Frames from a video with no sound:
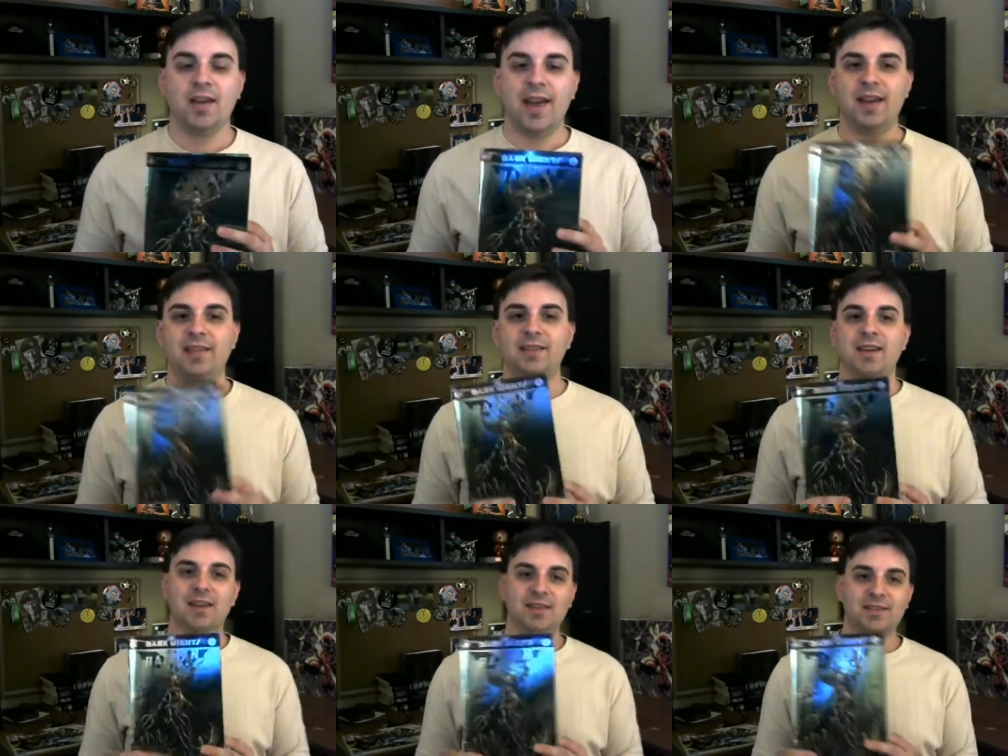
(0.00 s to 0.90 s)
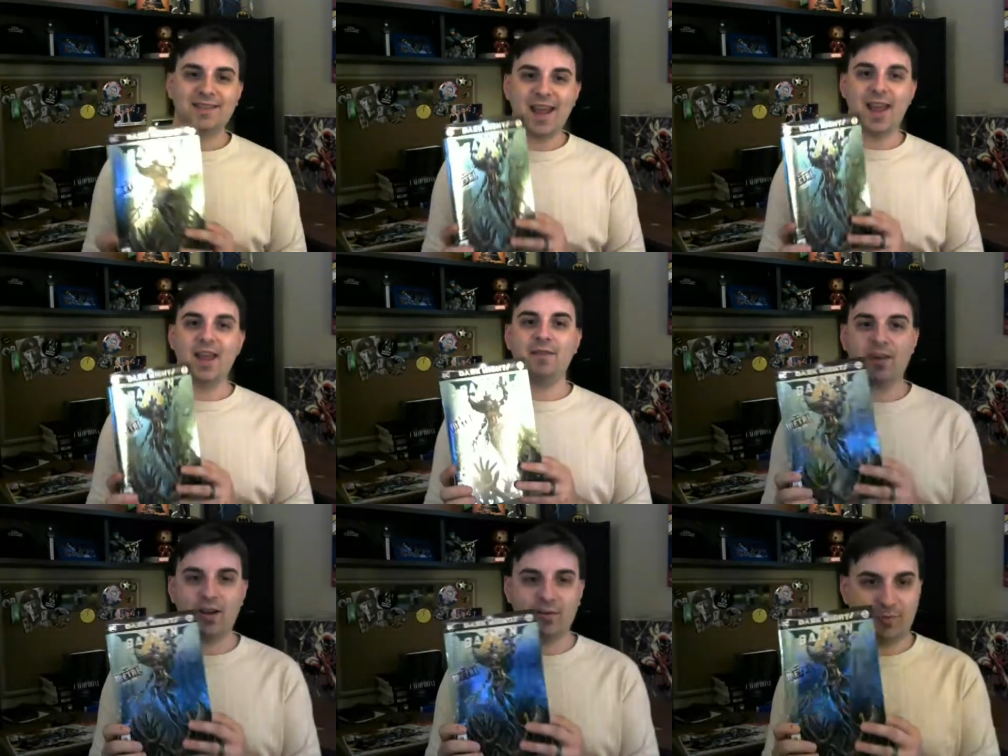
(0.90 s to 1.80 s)
And today I've
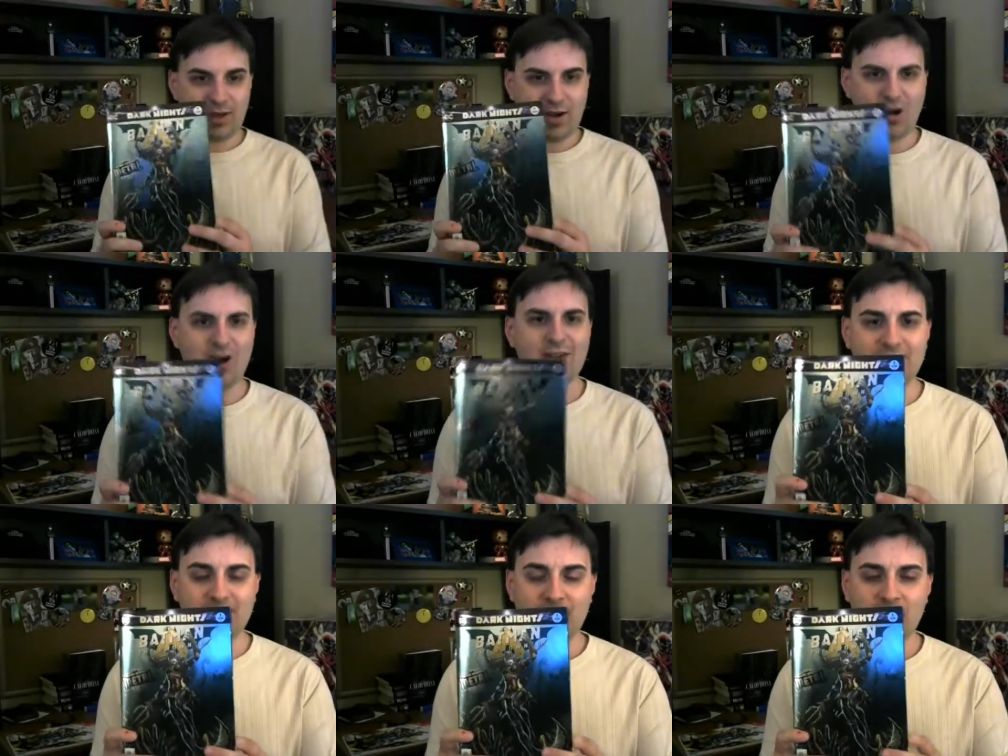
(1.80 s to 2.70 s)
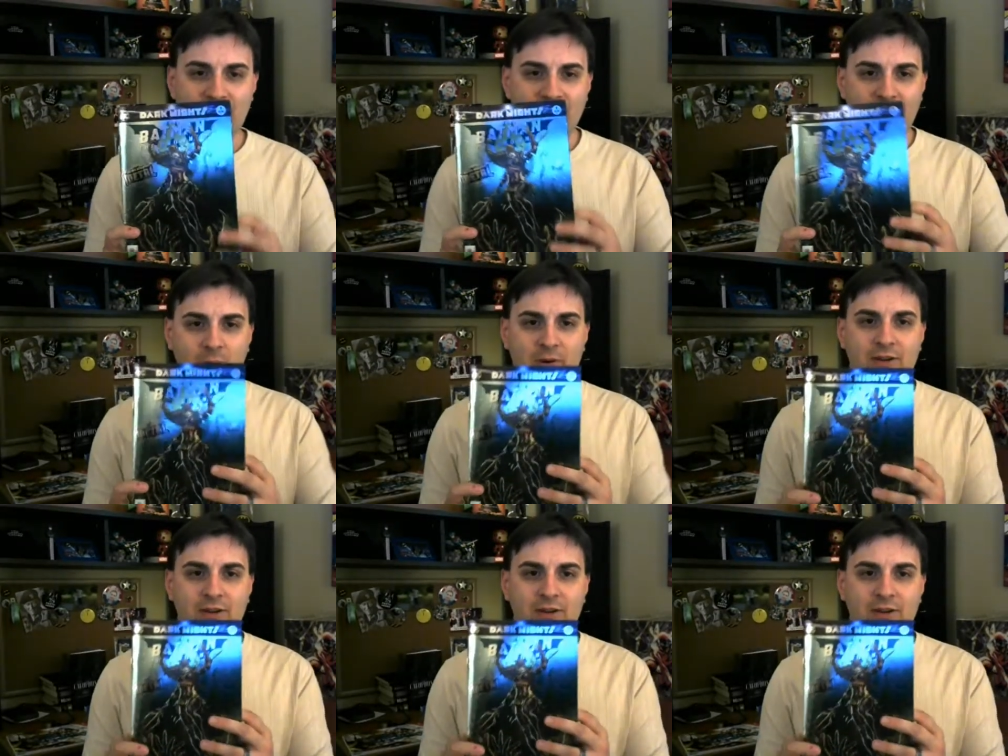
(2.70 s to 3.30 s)
got a really awesome one.